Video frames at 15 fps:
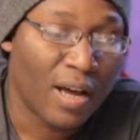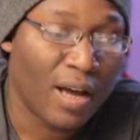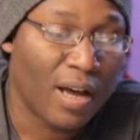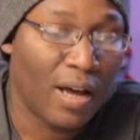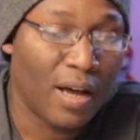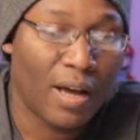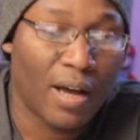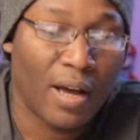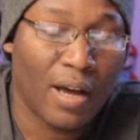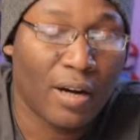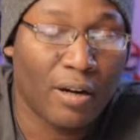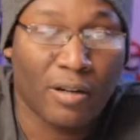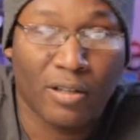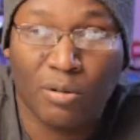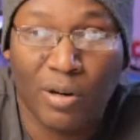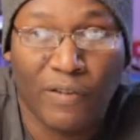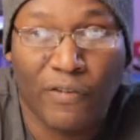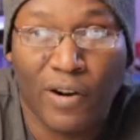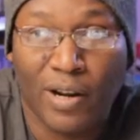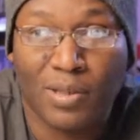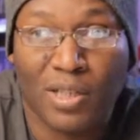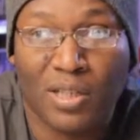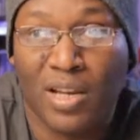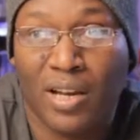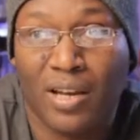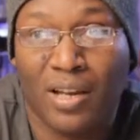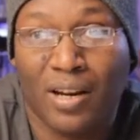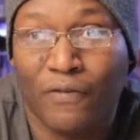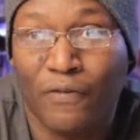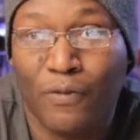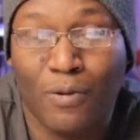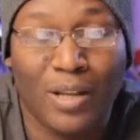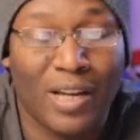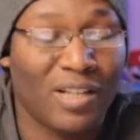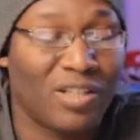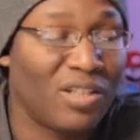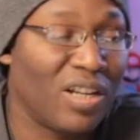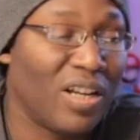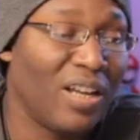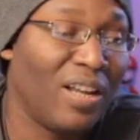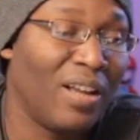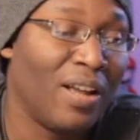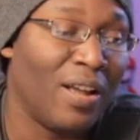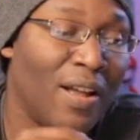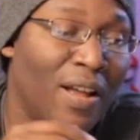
uh, 120 frames a second at full HD.